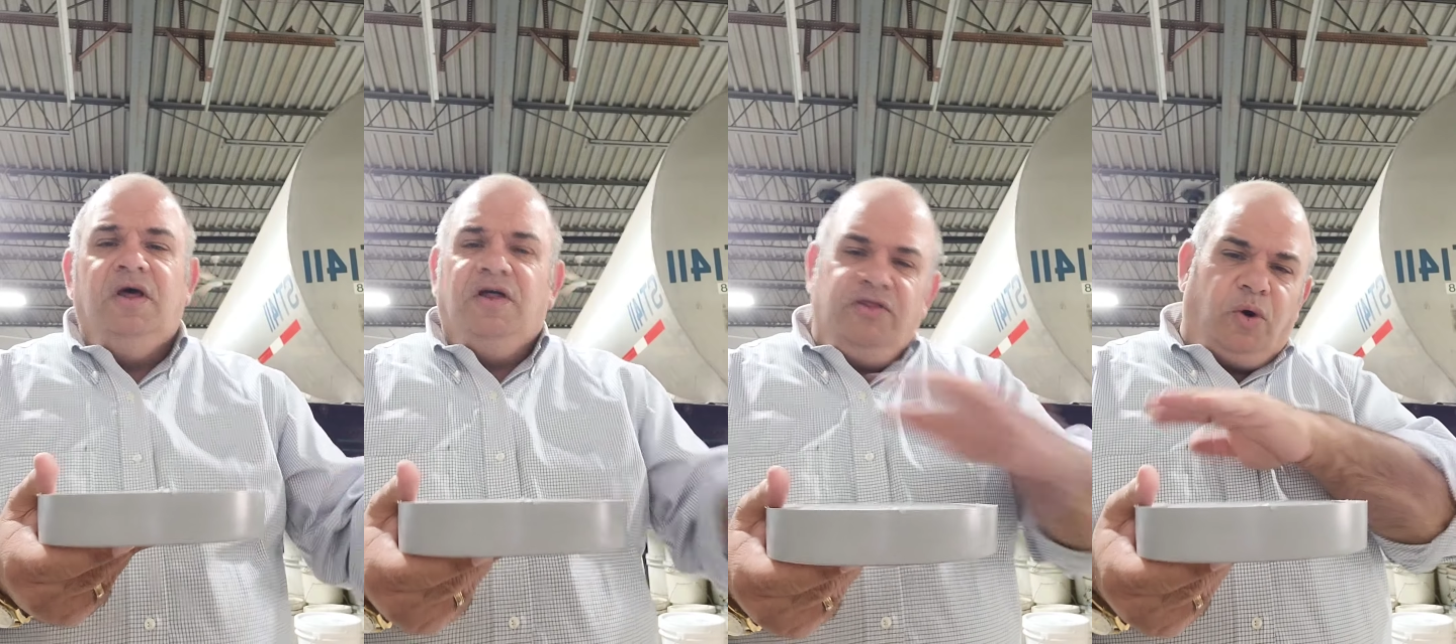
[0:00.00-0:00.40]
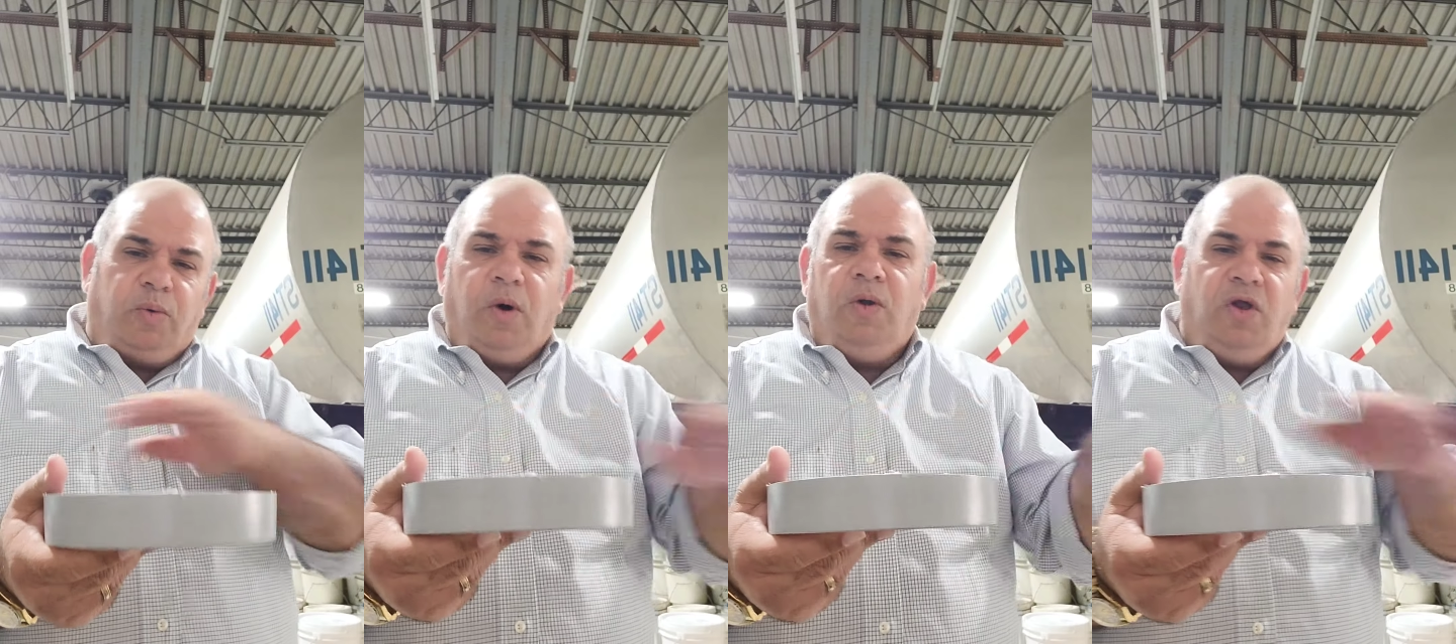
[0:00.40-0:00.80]
they'll
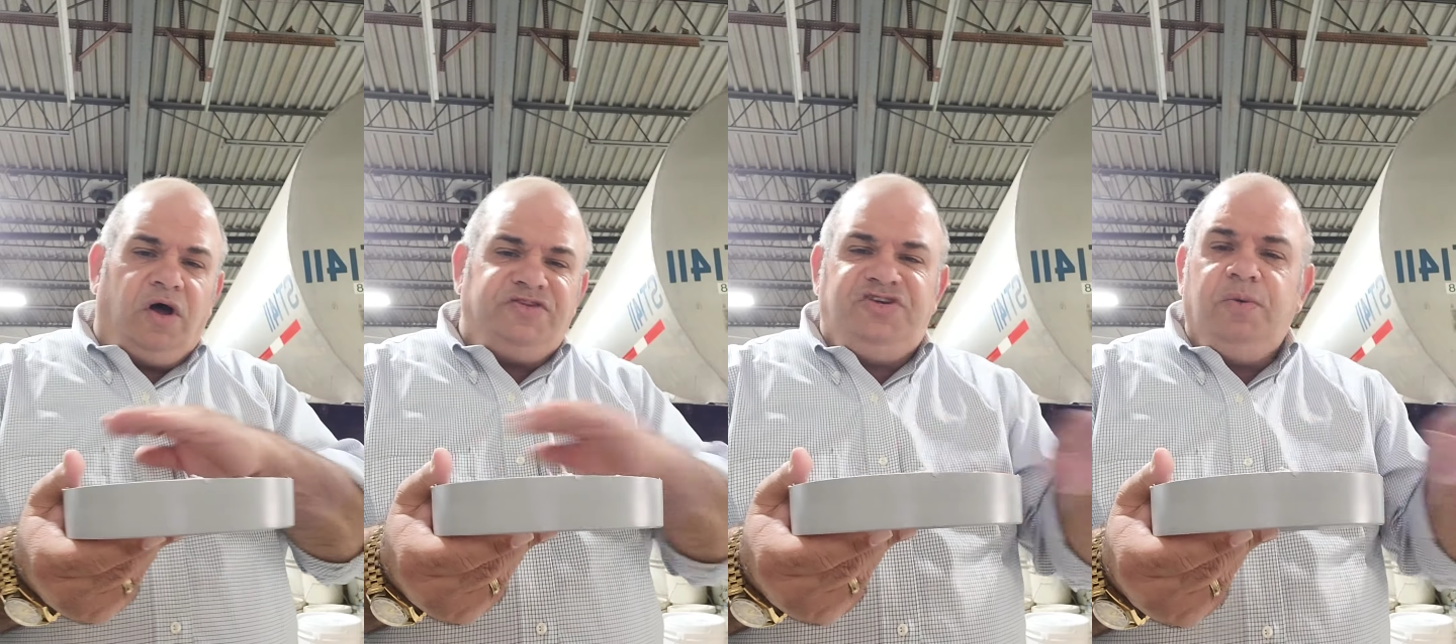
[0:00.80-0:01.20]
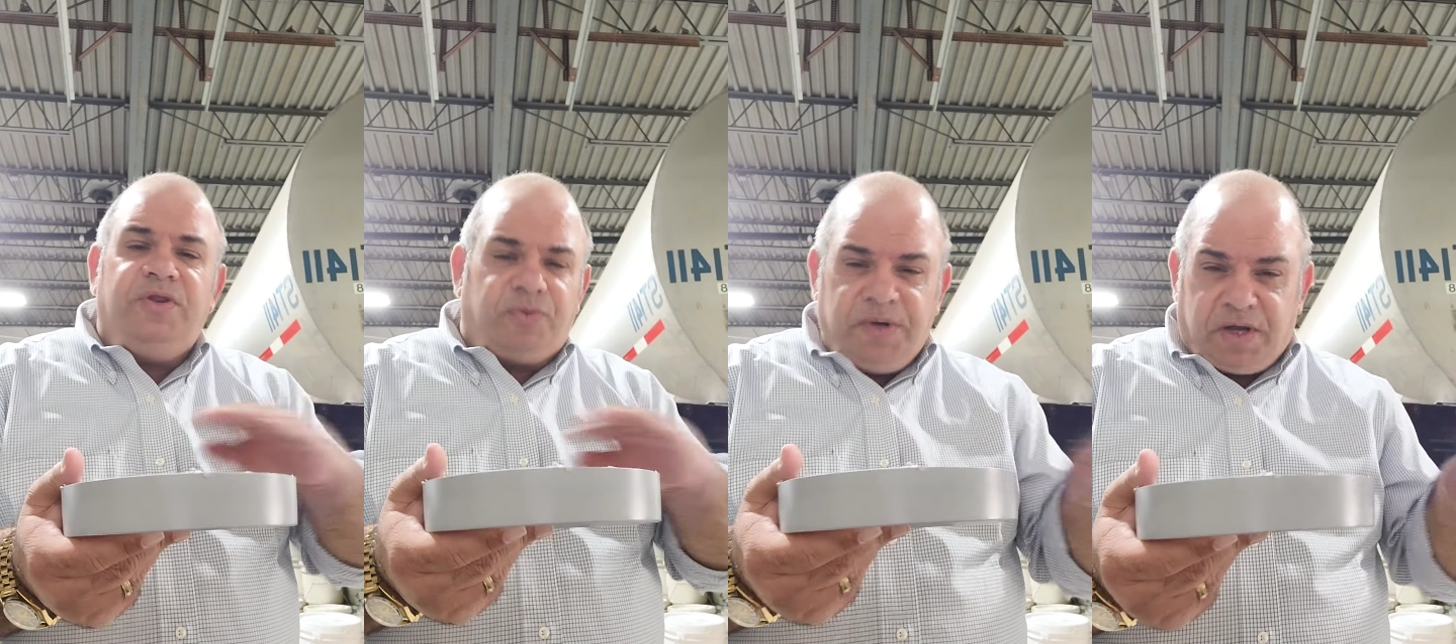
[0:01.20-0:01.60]
roll on 2 or
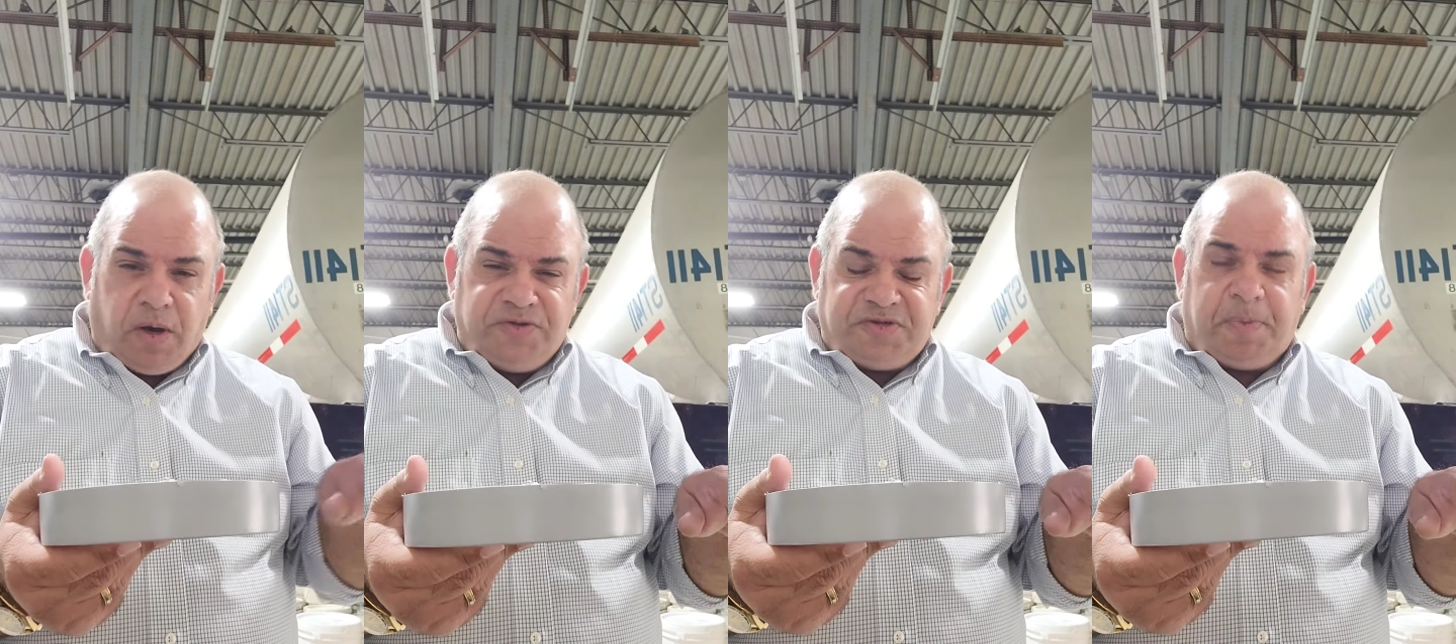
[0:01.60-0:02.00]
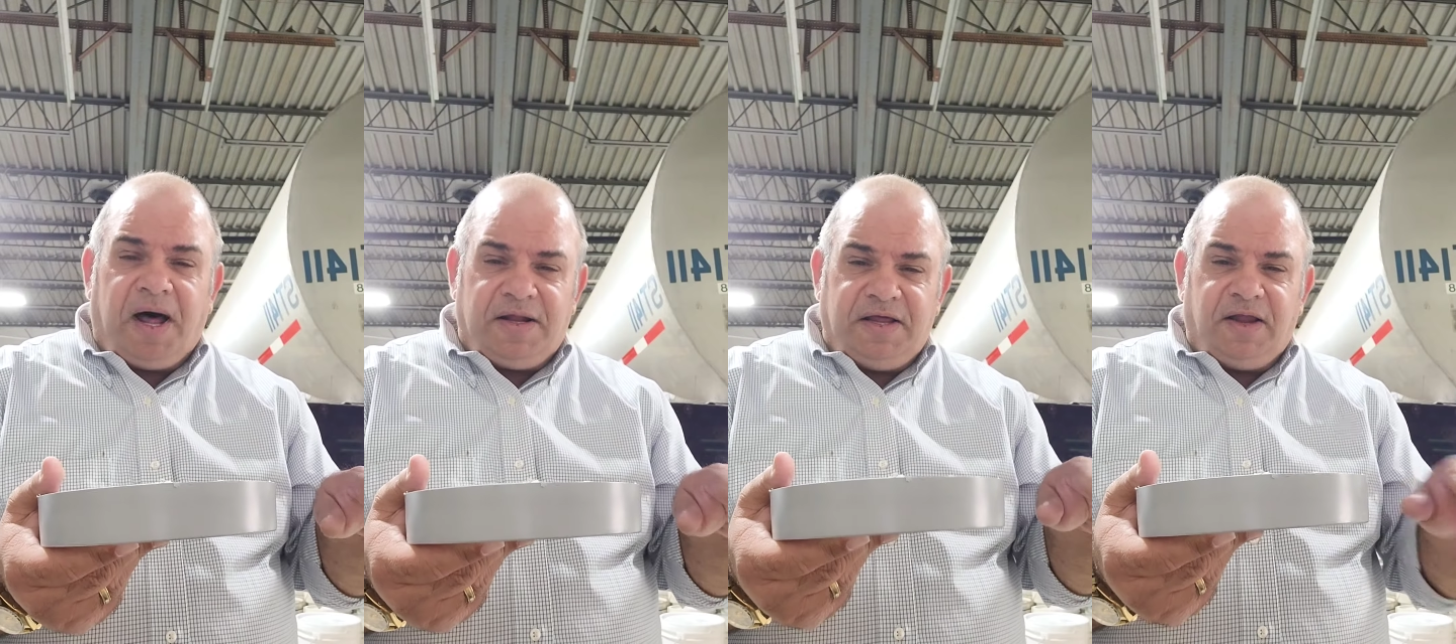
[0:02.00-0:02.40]
3 coats of
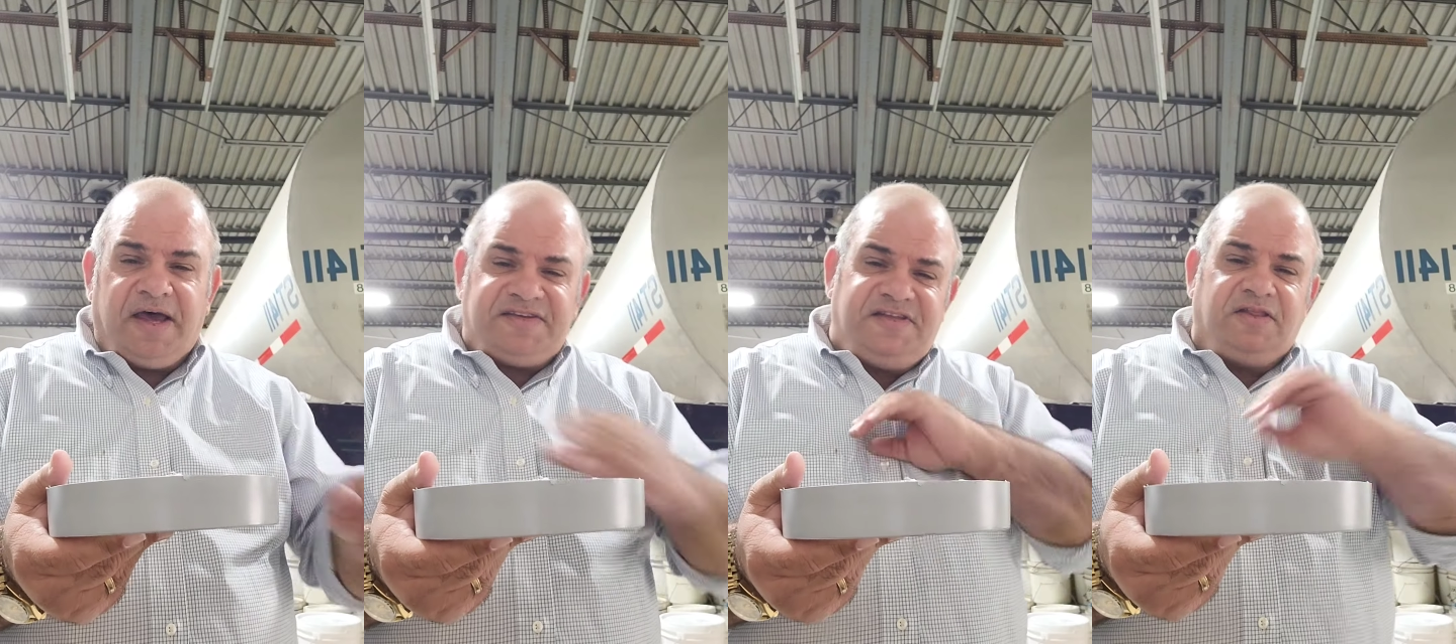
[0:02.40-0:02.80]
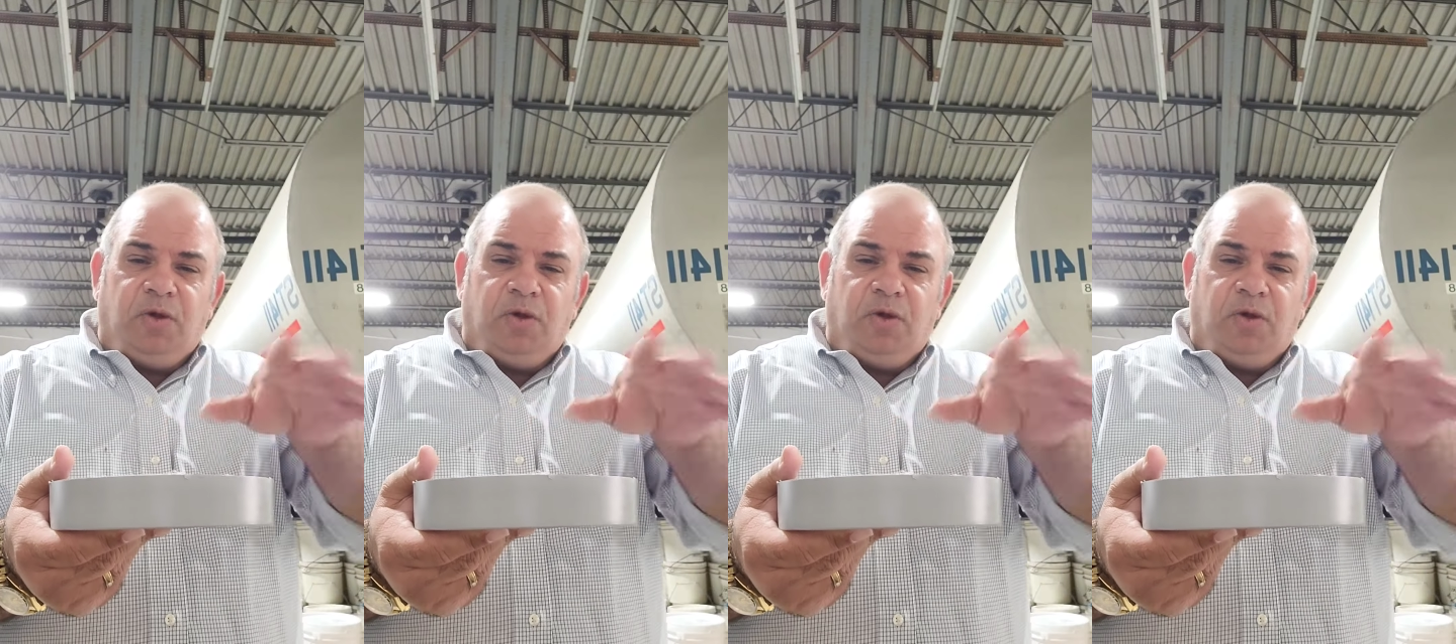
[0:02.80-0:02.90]
polyelastic,